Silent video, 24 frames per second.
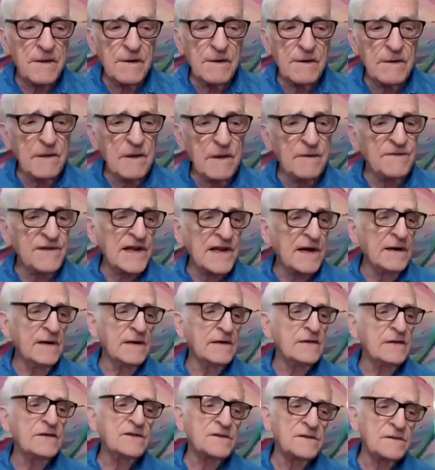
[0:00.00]
They're loving
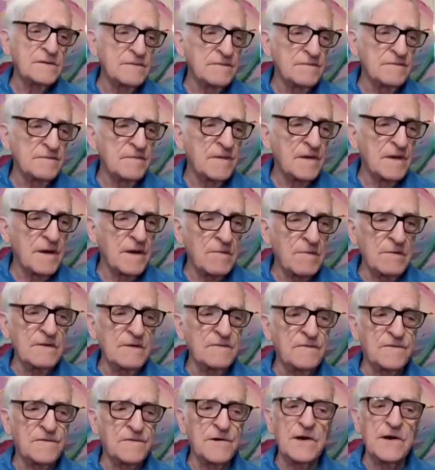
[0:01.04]
us,
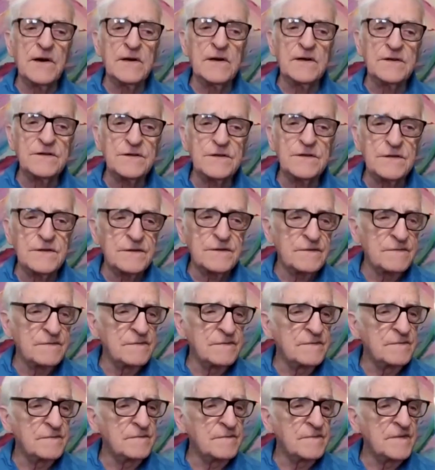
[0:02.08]
caring for us,
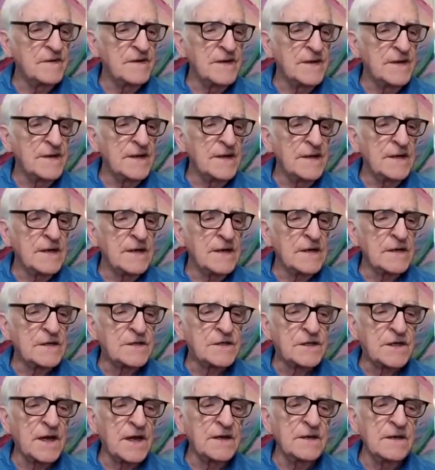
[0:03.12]

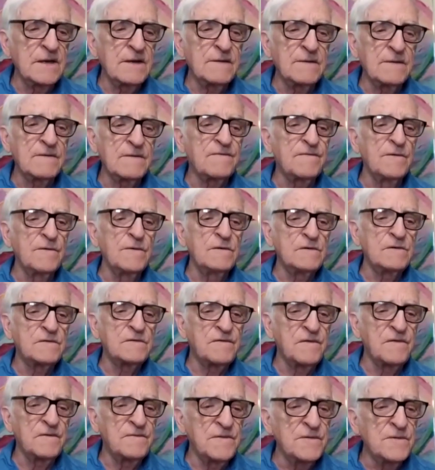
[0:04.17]
extending their
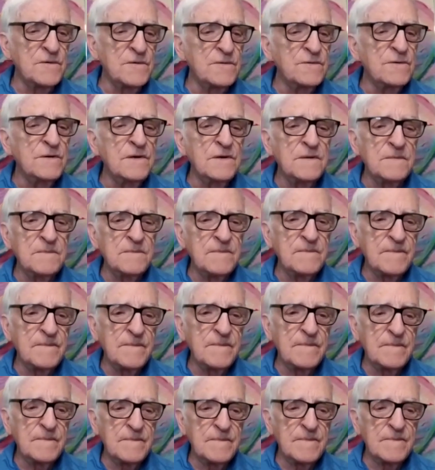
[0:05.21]
fruits for food
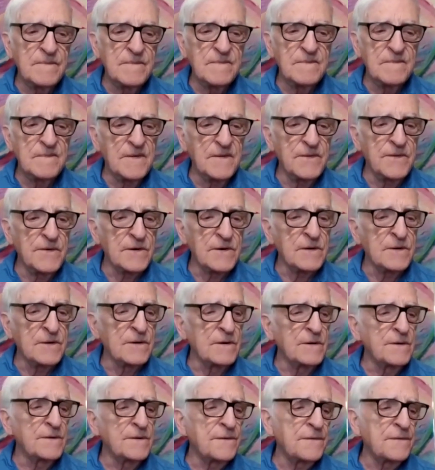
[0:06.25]
and their
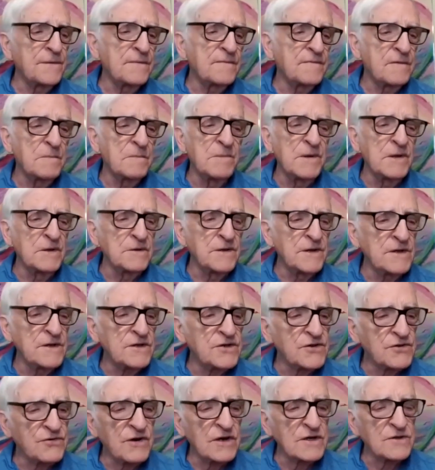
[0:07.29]
girth for
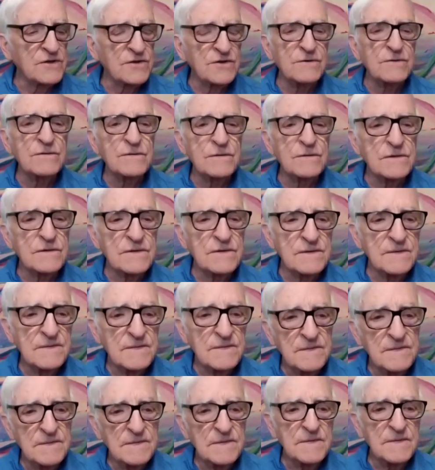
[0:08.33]
building structures,
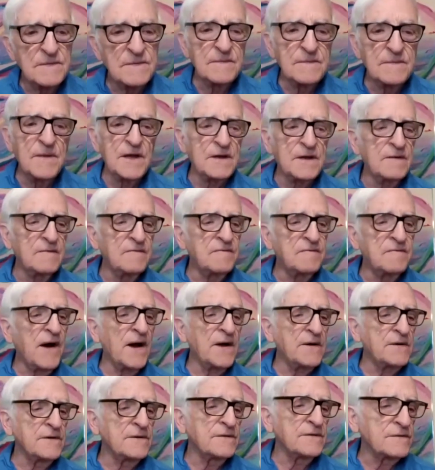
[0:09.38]
making
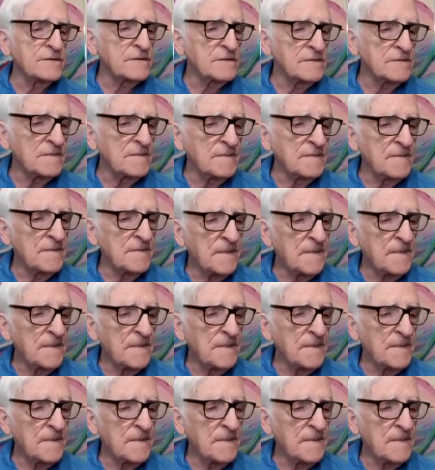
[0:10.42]
fires,